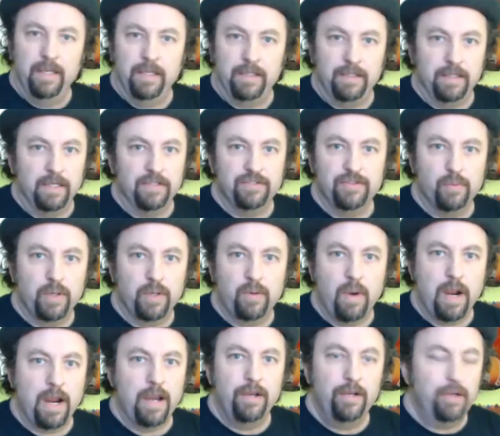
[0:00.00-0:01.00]
It doesn't
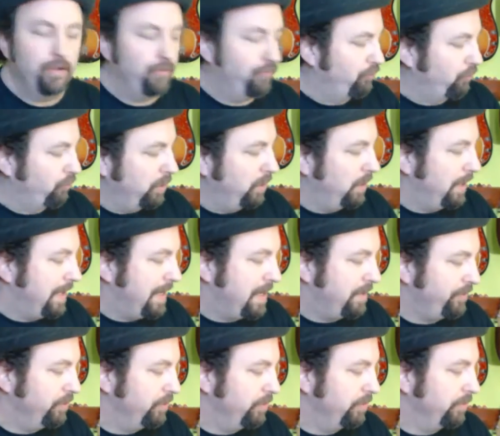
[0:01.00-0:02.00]
require you to drill
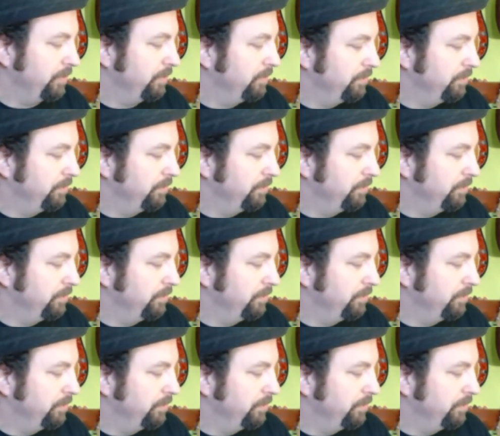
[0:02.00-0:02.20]
out your